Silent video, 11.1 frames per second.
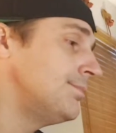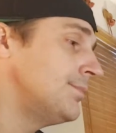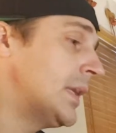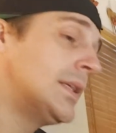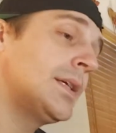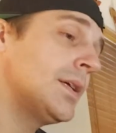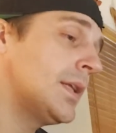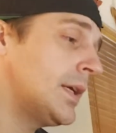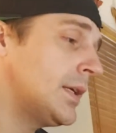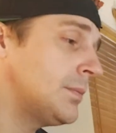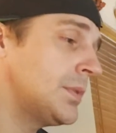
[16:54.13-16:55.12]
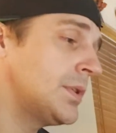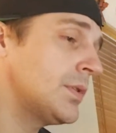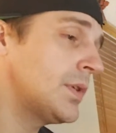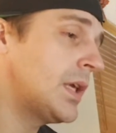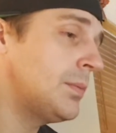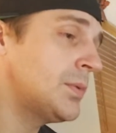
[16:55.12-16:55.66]
Until then, I'm just going
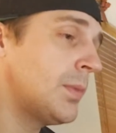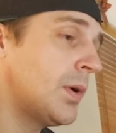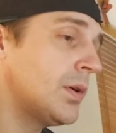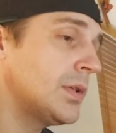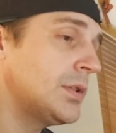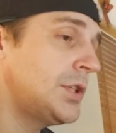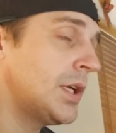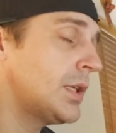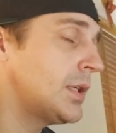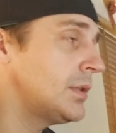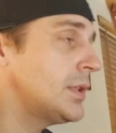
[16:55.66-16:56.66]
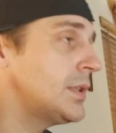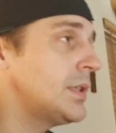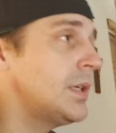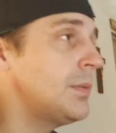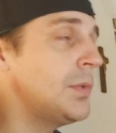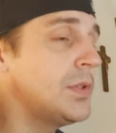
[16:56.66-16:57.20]
to keep smoking, chilling, listening
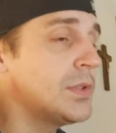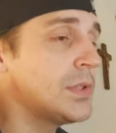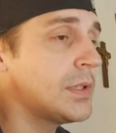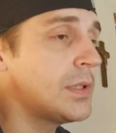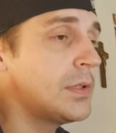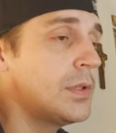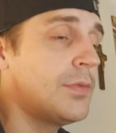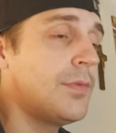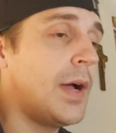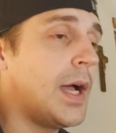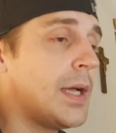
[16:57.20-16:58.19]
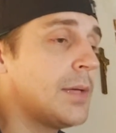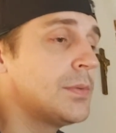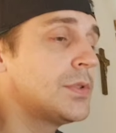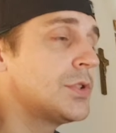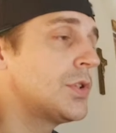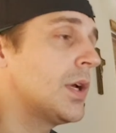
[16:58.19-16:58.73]
to music, good vibes,
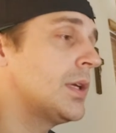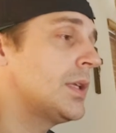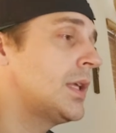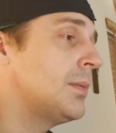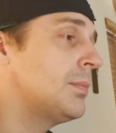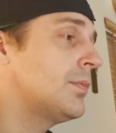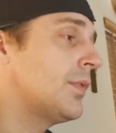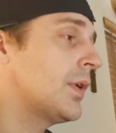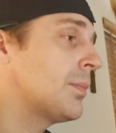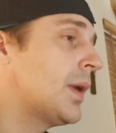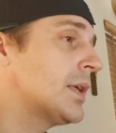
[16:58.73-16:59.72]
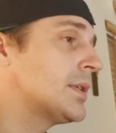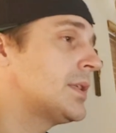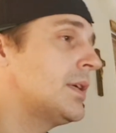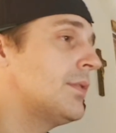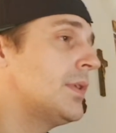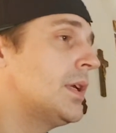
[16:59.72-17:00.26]
just trying to keep fucking
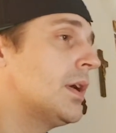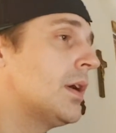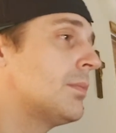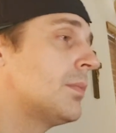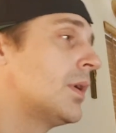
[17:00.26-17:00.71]
positivity up.